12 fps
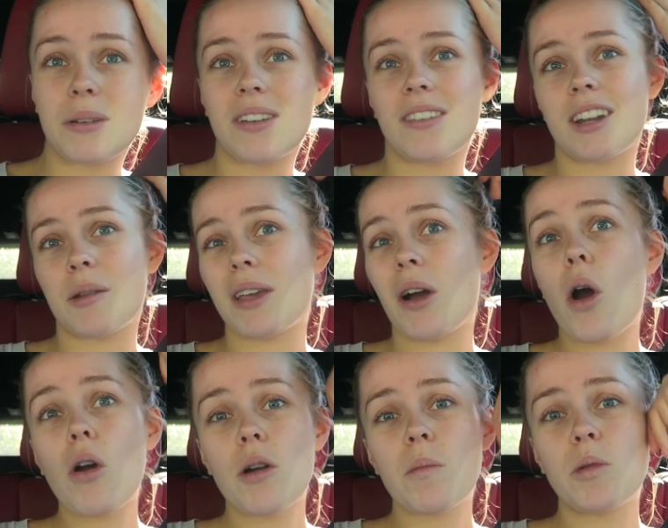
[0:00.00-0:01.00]
which is going to be
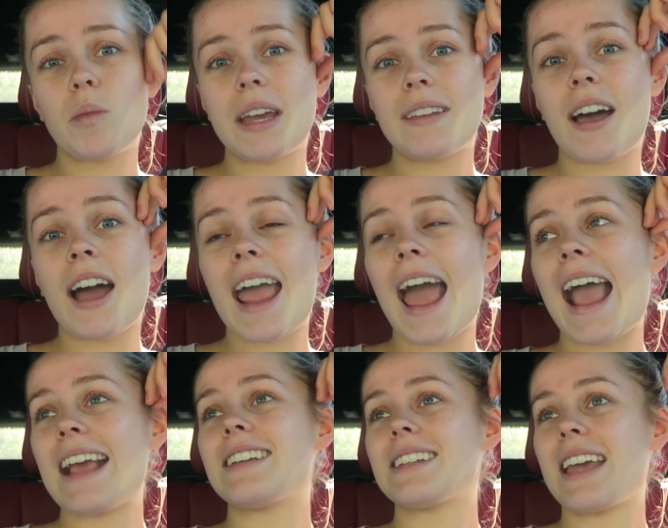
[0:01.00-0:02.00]
horrible because I
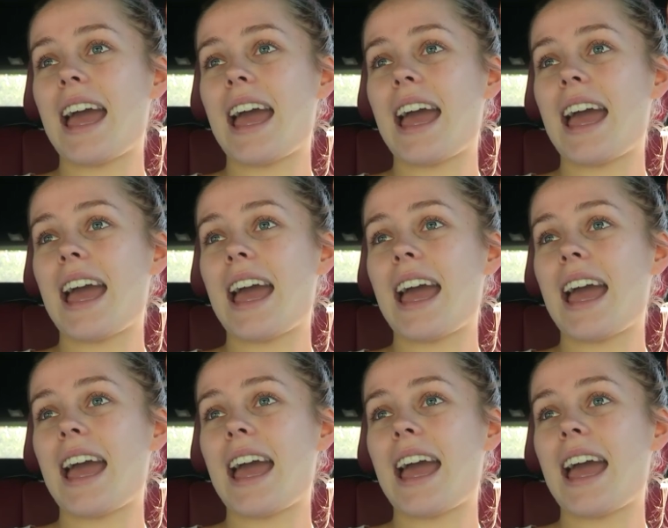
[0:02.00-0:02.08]
hate